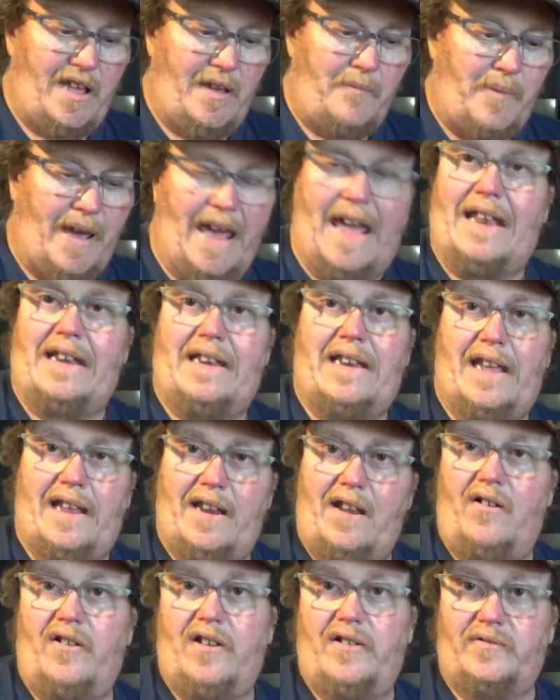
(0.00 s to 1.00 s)
patent date
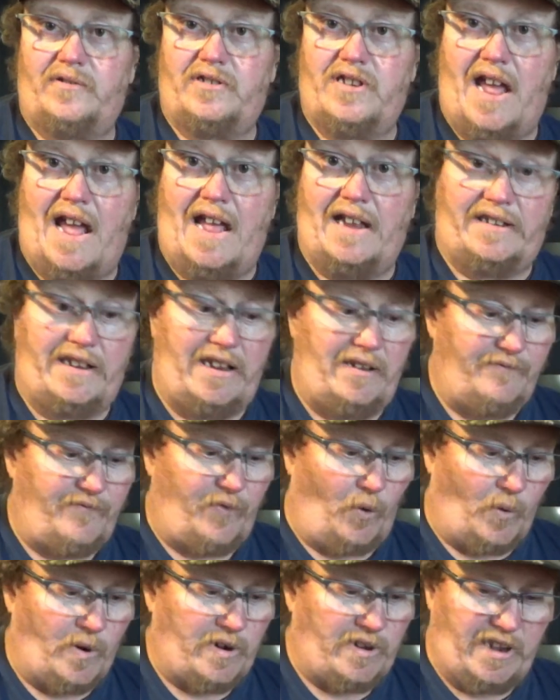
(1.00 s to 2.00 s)
on it was
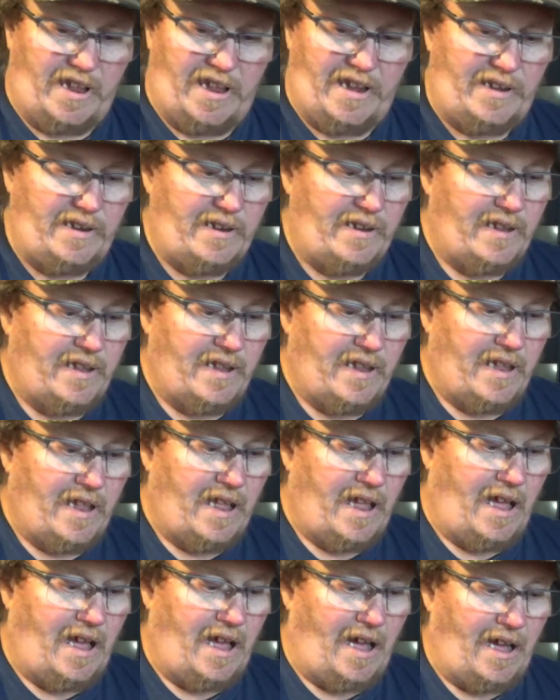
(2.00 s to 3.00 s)
1914.
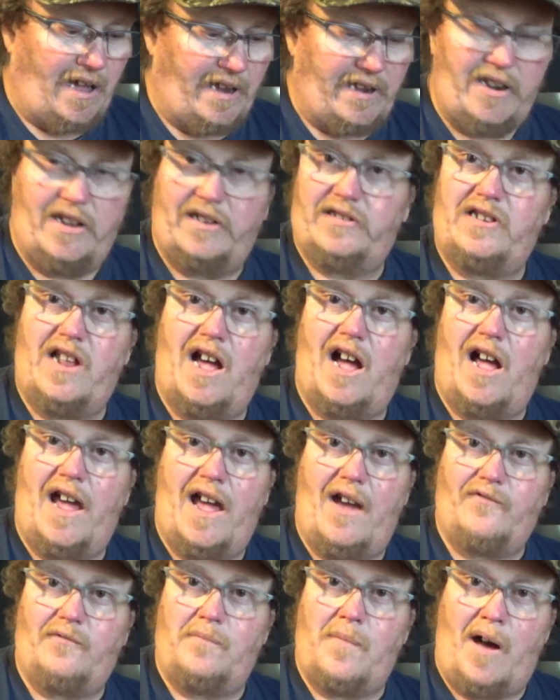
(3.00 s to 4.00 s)
It does not
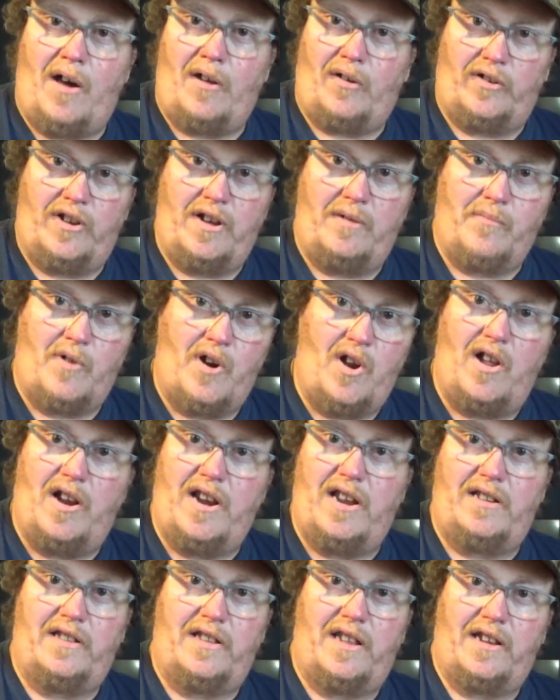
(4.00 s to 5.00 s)
have a model number on
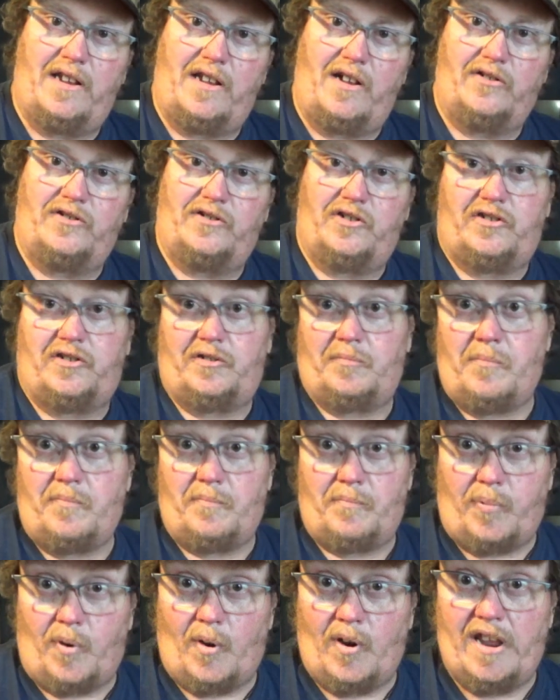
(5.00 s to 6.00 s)
it because it's
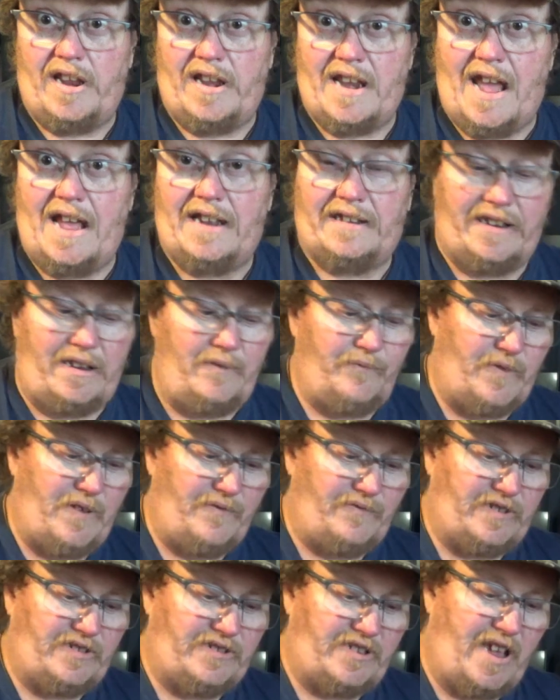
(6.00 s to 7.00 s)

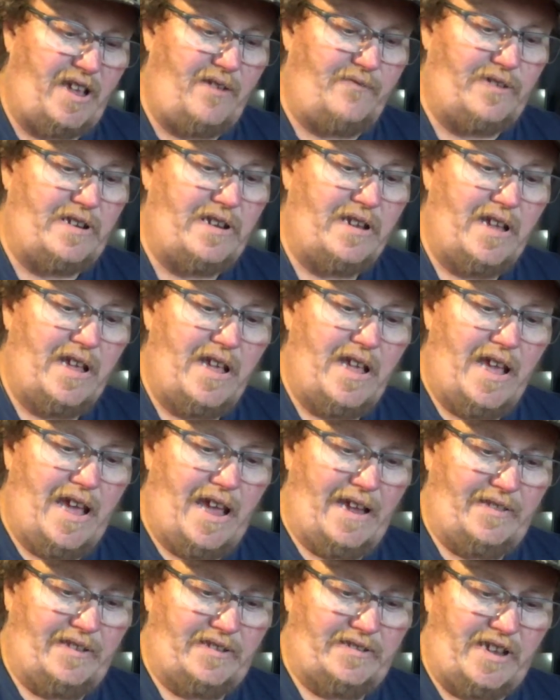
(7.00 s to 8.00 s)
pre-1957,
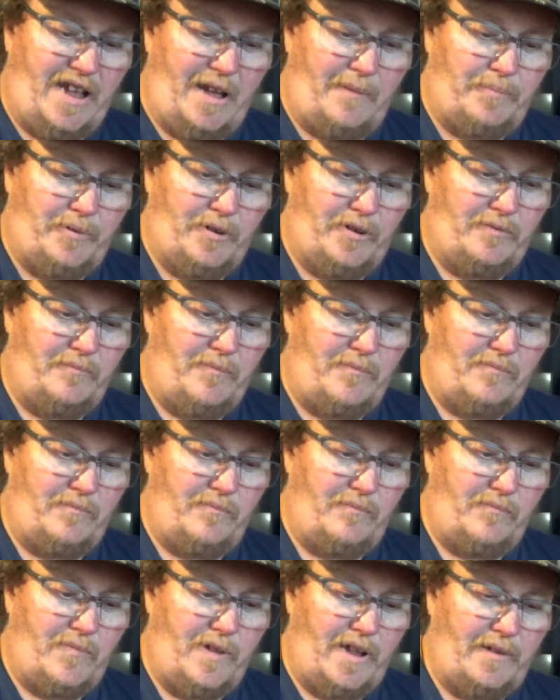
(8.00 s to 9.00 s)
and
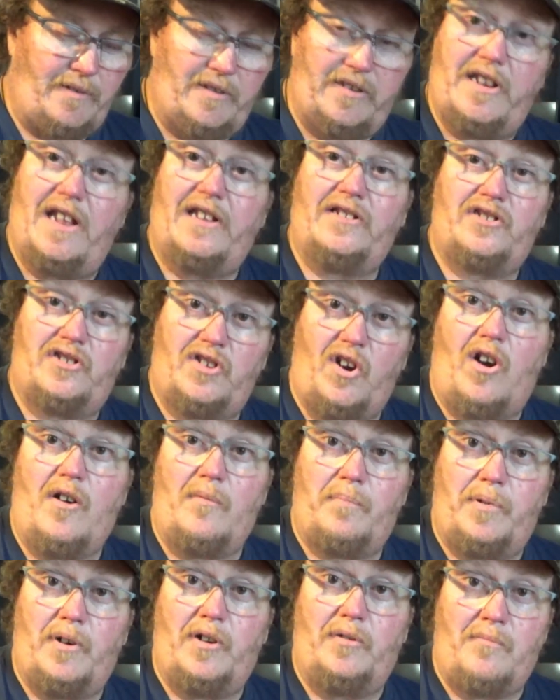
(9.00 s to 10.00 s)
they didn't
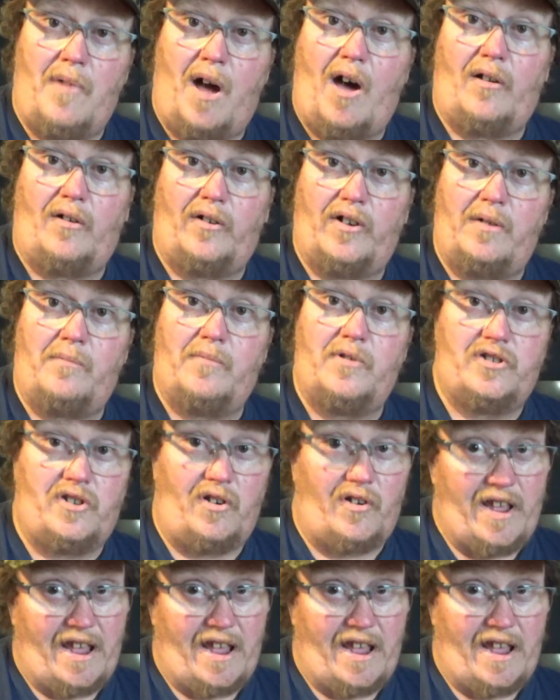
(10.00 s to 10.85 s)
start putting model numbers on